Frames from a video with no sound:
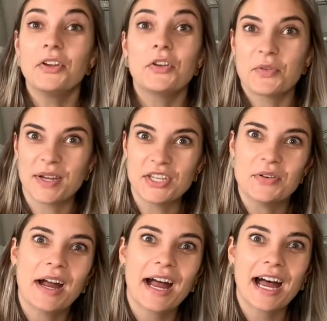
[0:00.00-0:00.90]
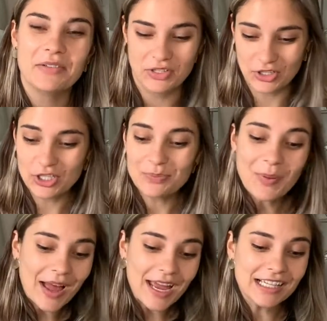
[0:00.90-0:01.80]
When you have a good
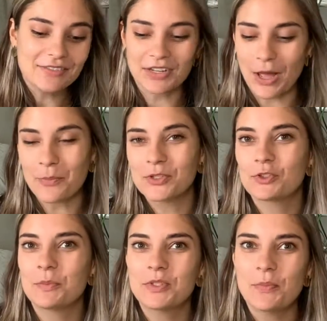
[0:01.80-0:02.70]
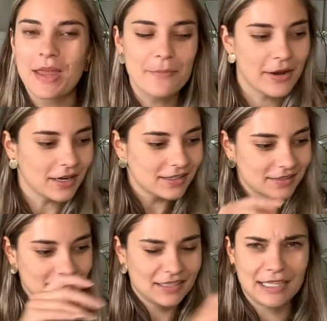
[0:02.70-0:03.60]
pile of a couple strips of paper,
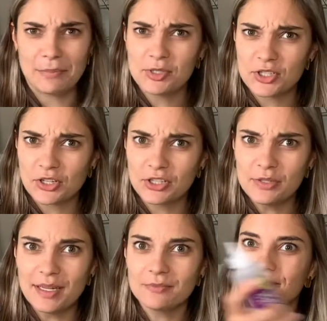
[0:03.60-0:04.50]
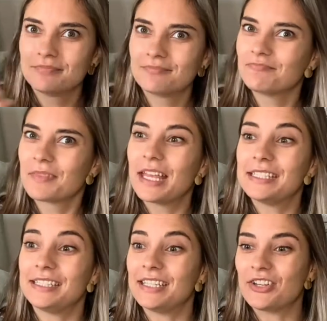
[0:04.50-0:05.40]
time to start gluing.
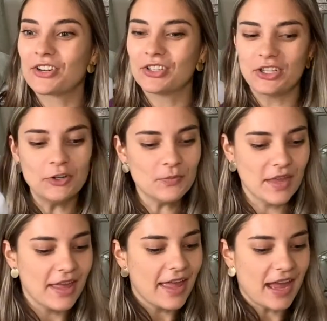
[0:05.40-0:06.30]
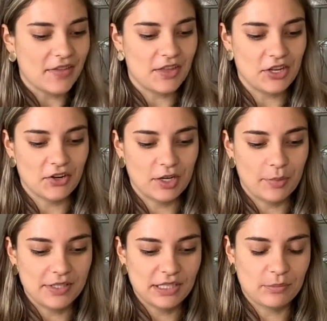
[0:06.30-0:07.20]
Take your glue, and then you're going to
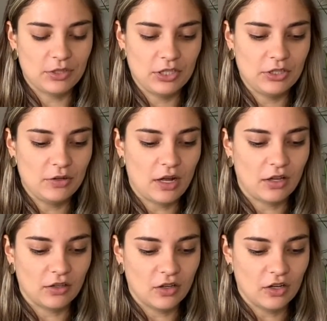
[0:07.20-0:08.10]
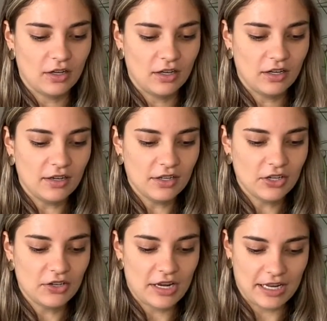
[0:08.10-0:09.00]
put some glue along
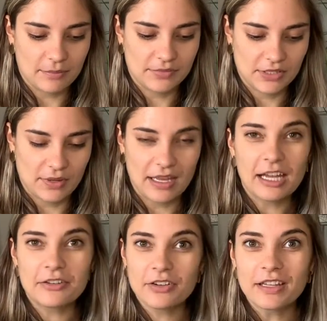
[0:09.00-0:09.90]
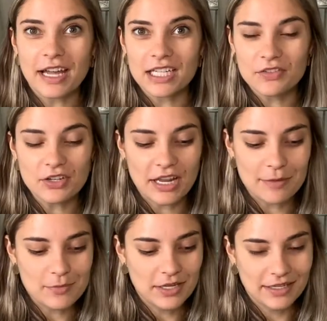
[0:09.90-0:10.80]
your name. So every line of your
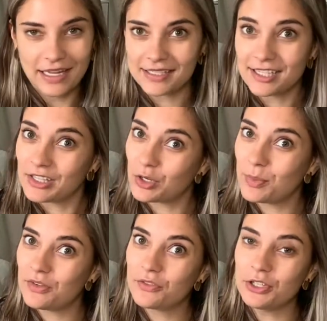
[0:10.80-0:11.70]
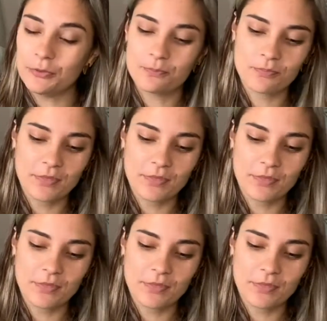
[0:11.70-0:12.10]
name gets a little bit of glue.